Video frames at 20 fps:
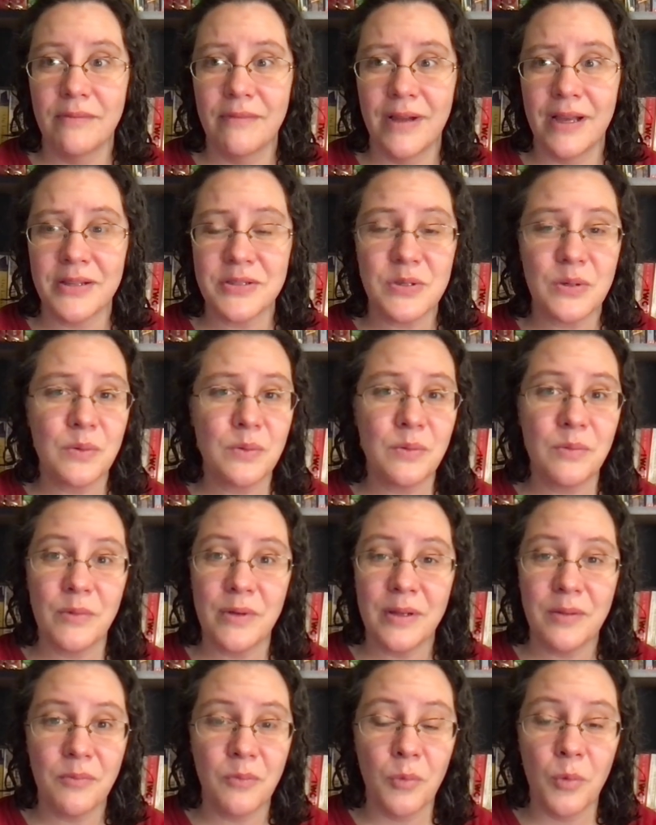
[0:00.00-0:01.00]
also
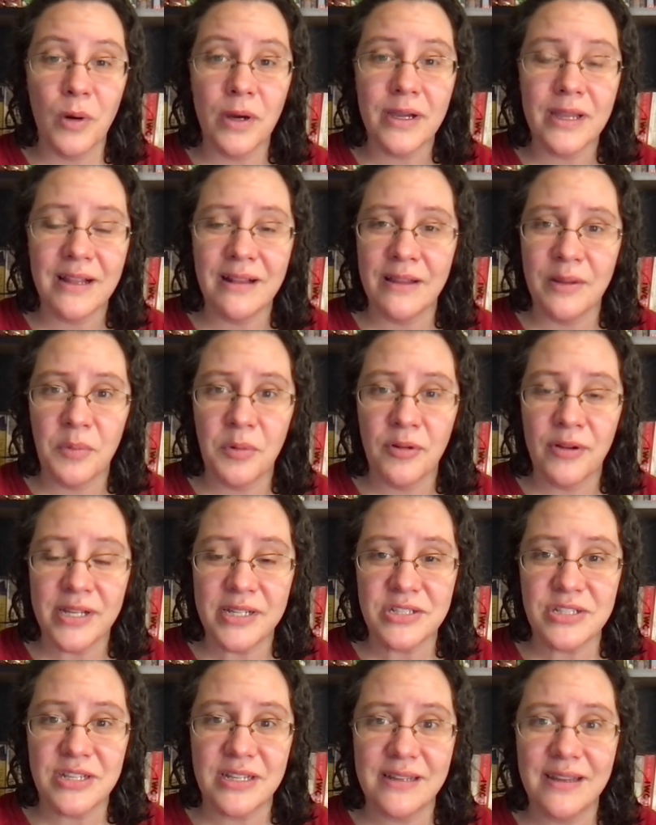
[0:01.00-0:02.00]
uh, work
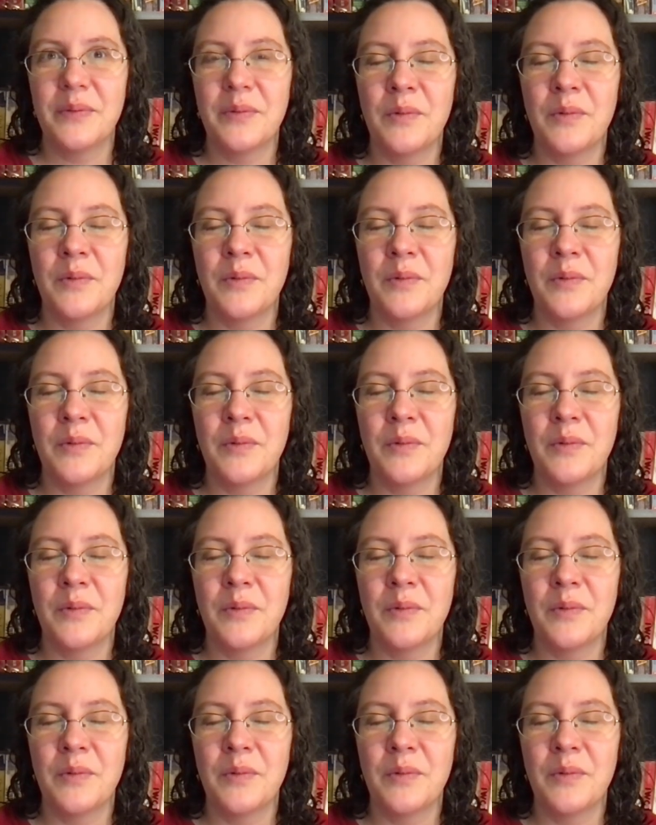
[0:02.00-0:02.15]
liberation.